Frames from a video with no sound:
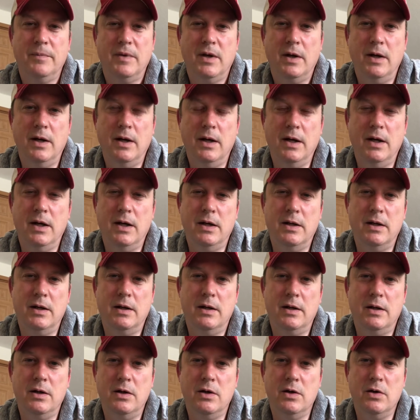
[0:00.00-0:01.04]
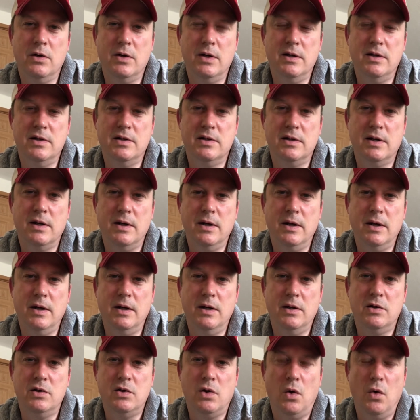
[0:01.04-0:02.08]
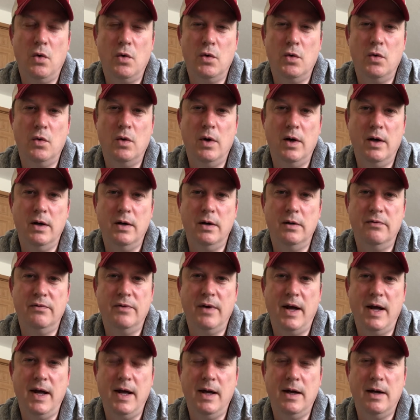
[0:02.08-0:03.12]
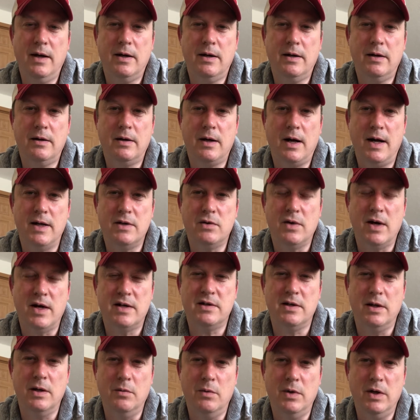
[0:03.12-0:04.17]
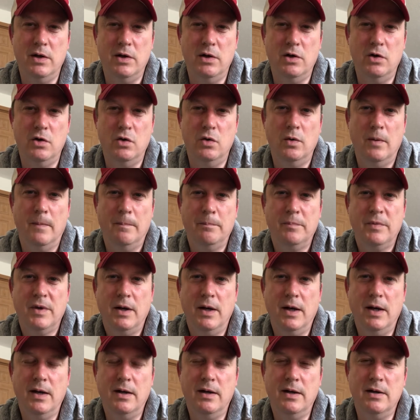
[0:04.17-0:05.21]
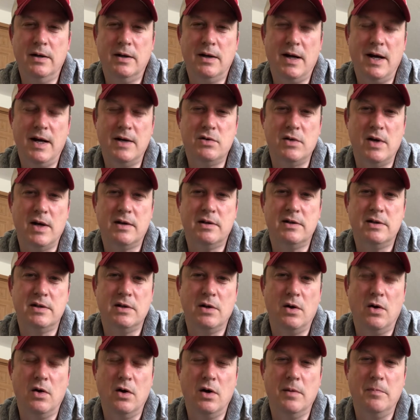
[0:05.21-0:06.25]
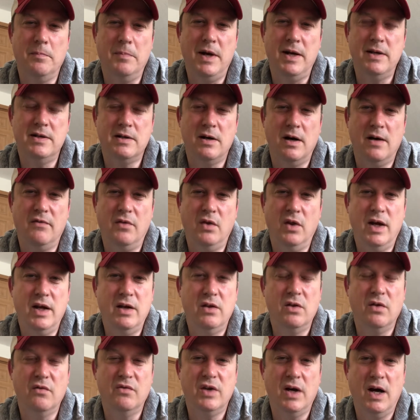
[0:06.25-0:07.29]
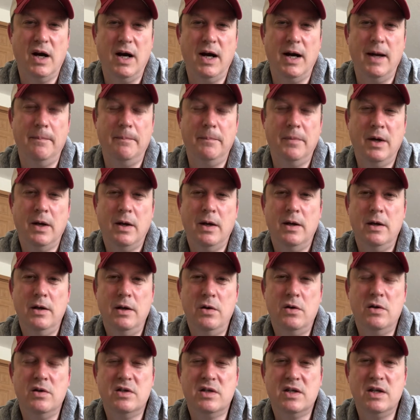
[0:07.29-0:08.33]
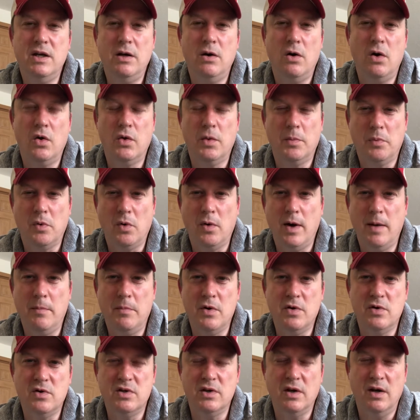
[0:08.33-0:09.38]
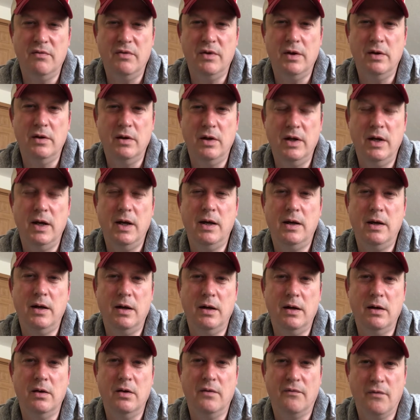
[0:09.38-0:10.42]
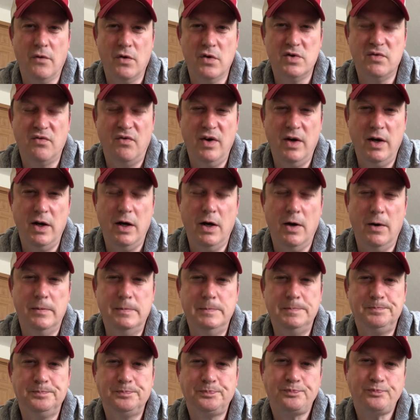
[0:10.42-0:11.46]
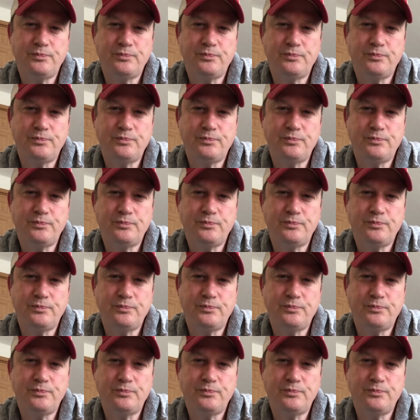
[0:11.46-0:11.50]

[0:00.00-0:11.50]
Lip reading: And there is a total of 8 contracts that we do. And then the contracts are based off length of time. You can see all the parameters of the league in the first video.